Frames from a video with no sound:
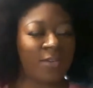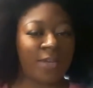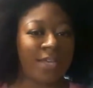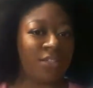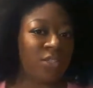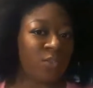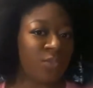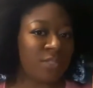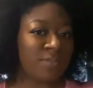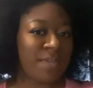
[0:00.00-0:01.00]
Okay,
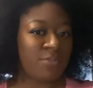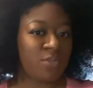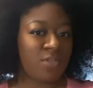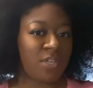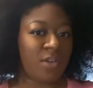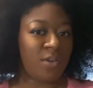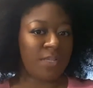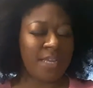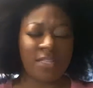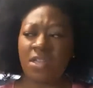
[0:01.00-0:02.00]
so sometimes when you tell
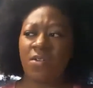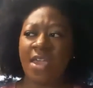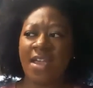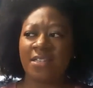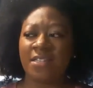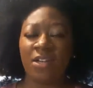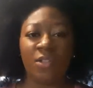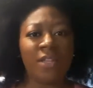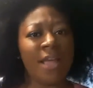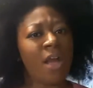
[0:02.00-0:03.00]
old ladies, oh yeah, I
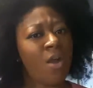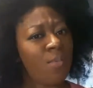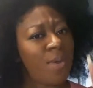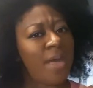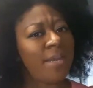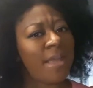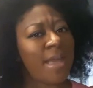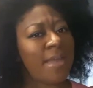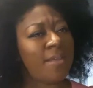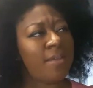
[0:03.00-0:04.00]
sew, they're like, oh well, honey,
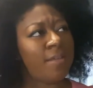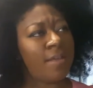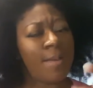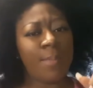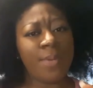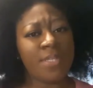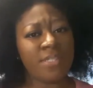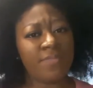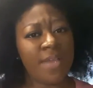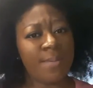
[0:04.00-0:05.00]
I got a couple
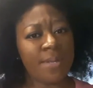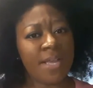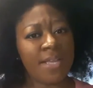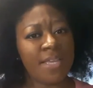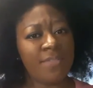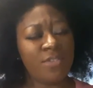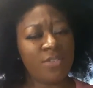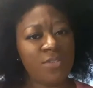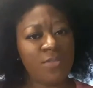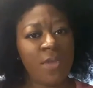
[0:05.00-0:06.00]
pieces of fabric I can
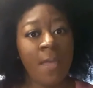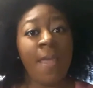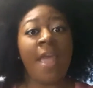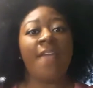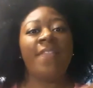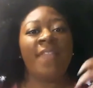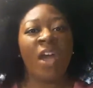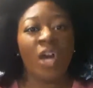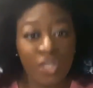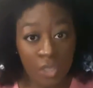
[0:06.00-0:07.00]
to you, and then
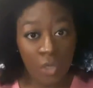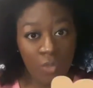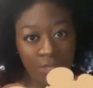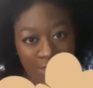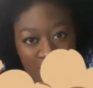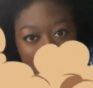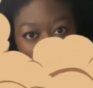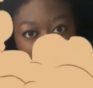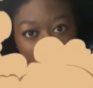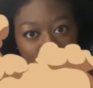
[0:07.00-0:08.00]
they unload their
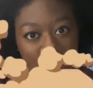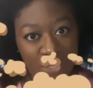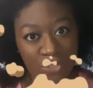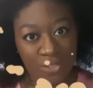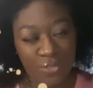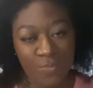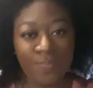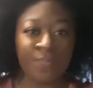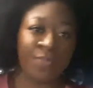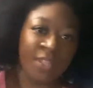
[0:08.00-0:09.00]
entire garage on
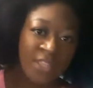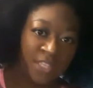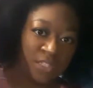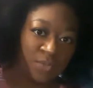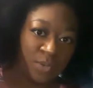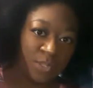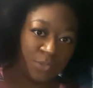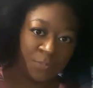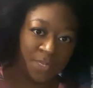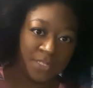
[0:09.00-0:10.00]
you. This is one of
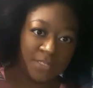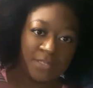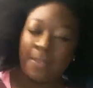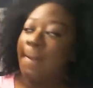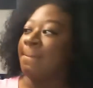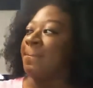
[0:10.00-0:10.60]
those pieces.